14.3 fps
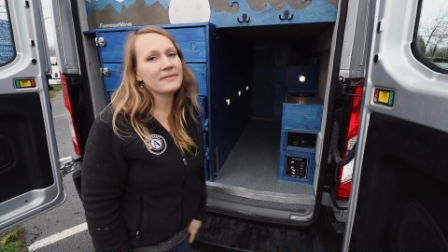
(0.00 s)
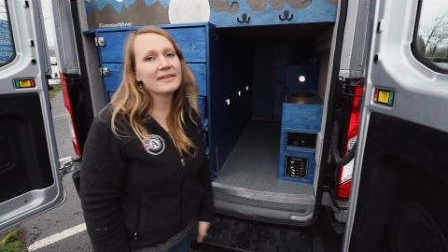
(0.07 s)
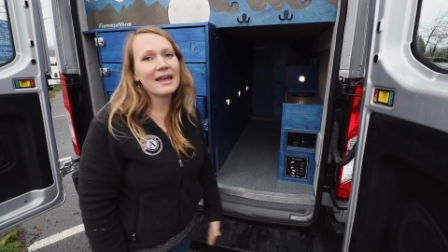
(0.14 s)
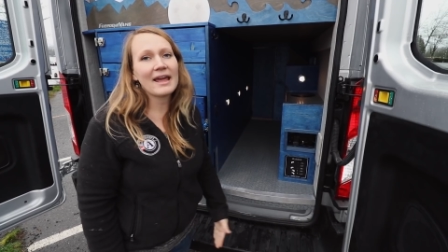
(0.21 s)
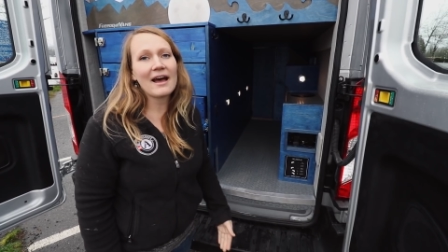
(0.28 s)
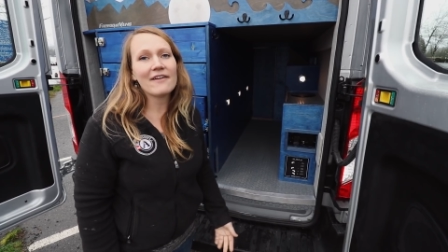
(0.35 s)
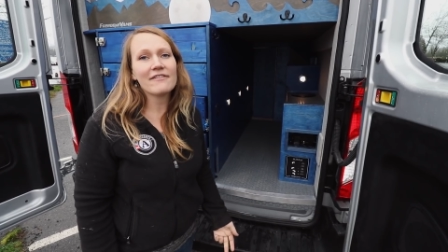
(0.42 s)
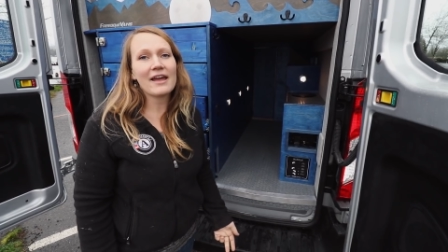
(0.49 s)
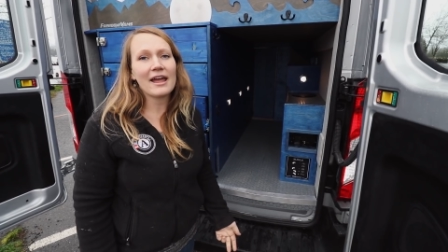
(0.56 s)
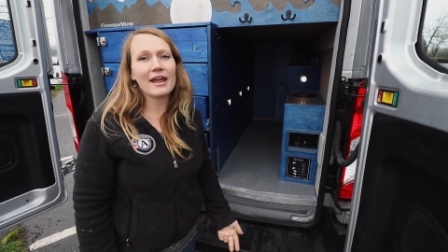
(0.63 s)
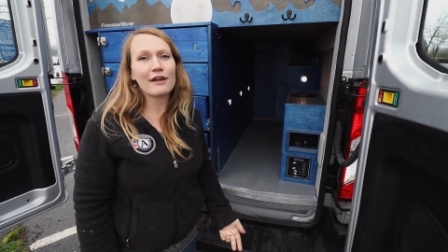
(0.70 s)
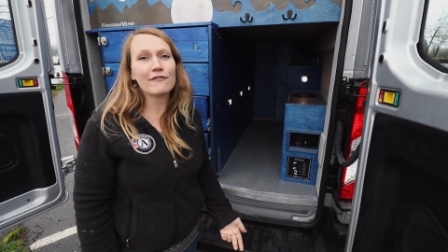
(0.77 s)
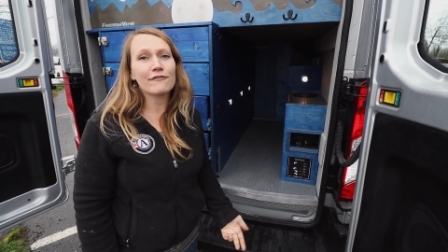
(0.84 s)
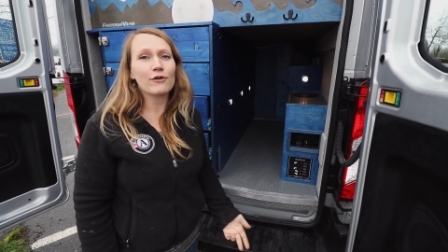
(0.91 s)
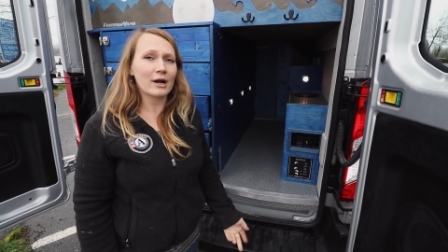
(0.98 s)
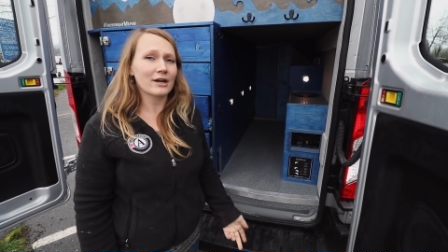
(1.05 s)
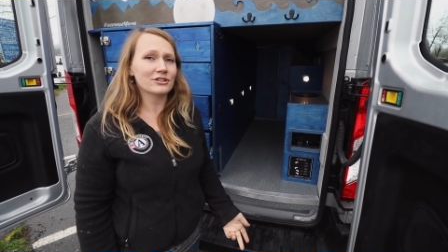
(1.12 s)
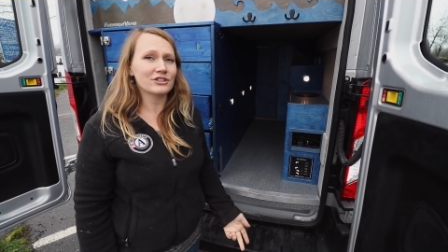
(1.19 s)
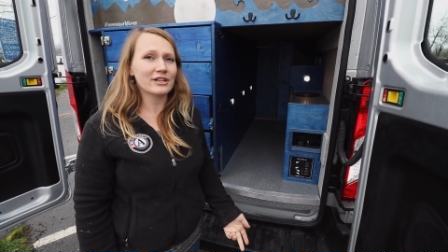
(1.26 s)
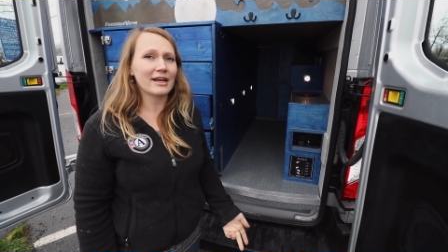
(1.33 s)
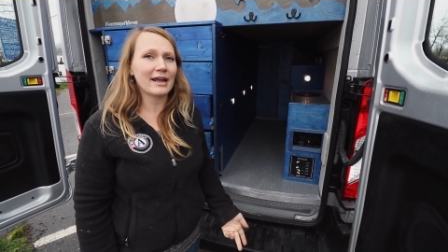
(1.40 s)
They have a
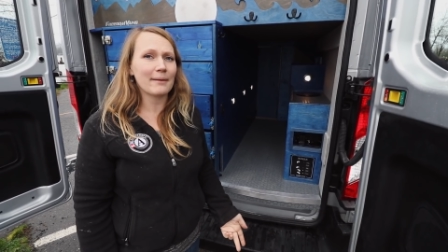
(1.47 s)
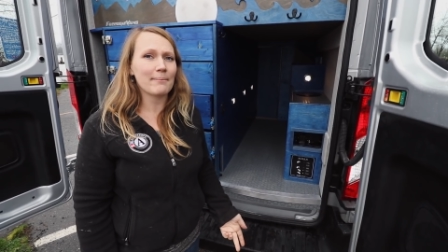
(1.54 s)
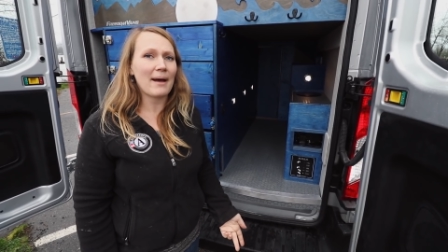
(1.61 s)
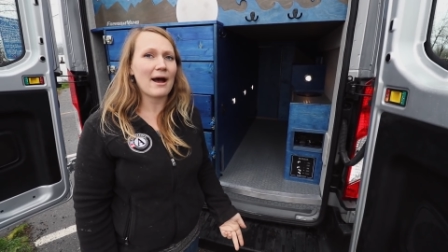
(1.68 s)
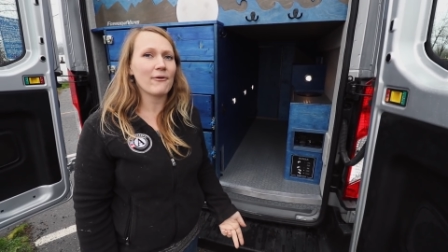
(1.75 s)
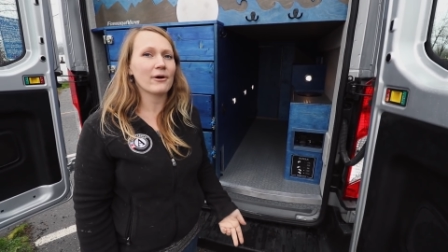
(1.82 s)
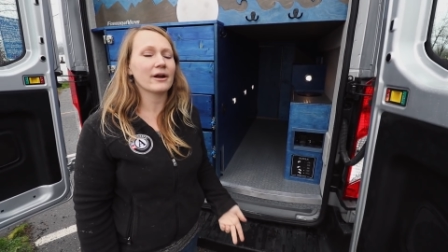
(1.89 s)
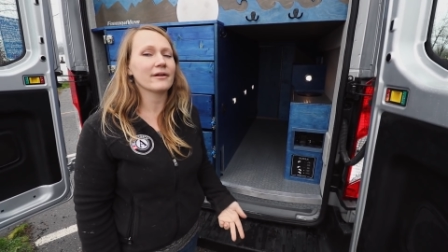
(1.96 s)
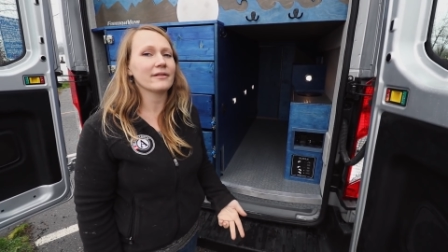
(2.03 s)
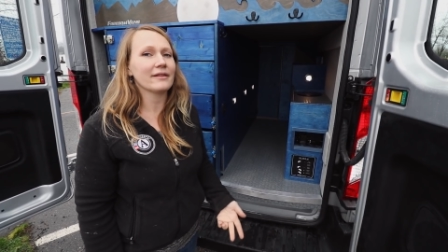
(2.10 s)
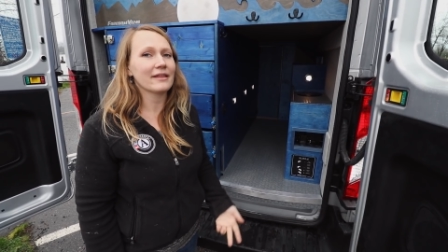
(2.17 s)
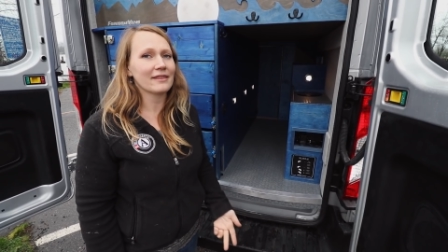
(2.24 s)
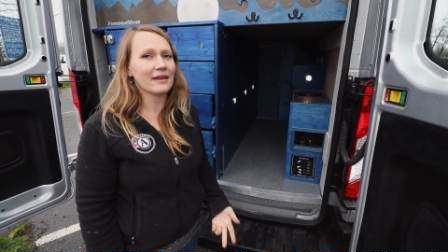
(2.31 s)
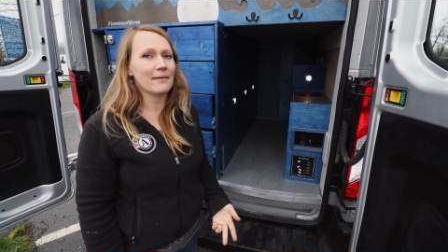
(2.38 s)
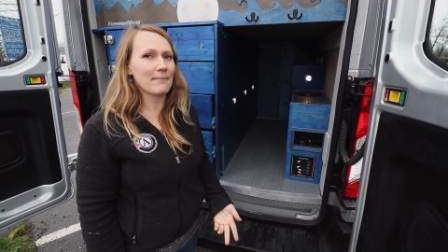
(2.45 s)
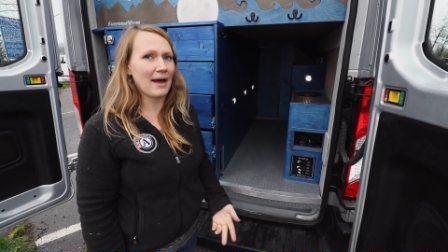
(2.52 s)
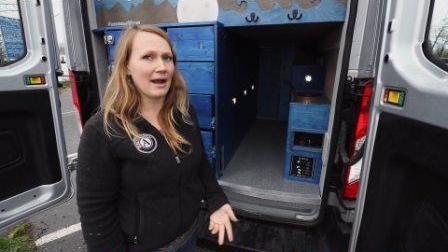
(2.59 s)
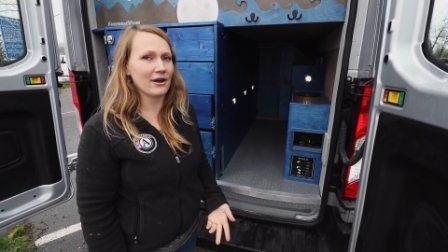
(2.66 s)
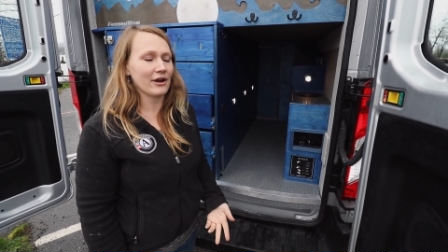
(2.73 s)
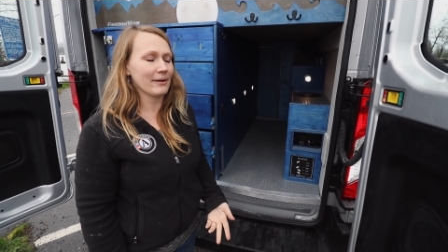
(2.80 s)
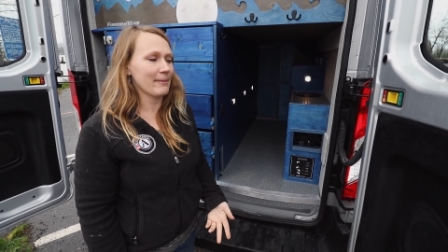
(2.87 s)
400 amp hour lithium
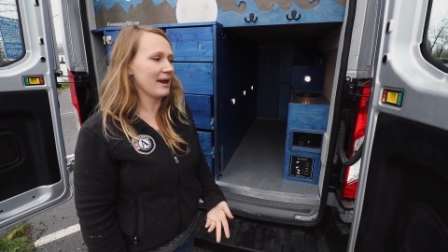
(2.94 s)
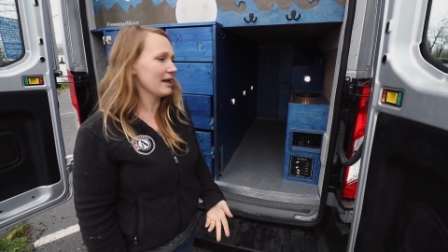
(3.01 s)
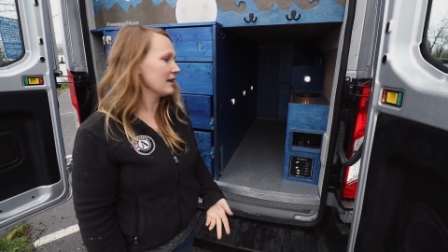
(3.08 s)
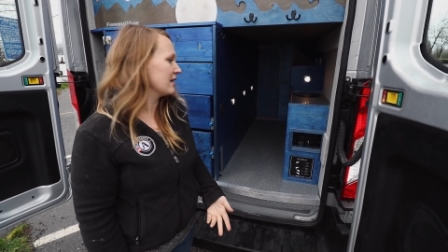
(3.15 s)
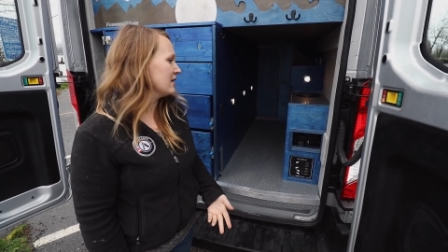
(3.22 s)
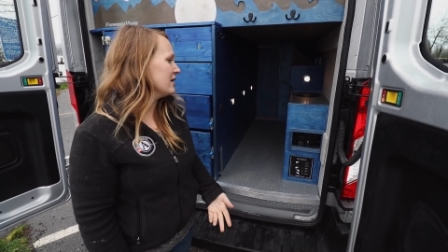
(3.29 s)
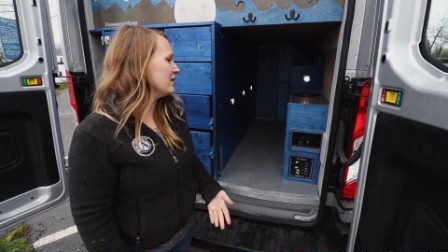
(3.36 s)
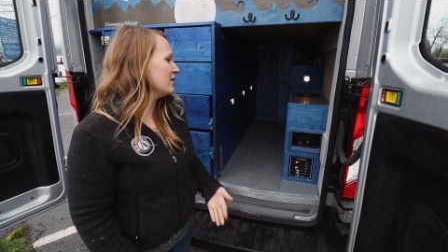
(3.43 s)
battery bank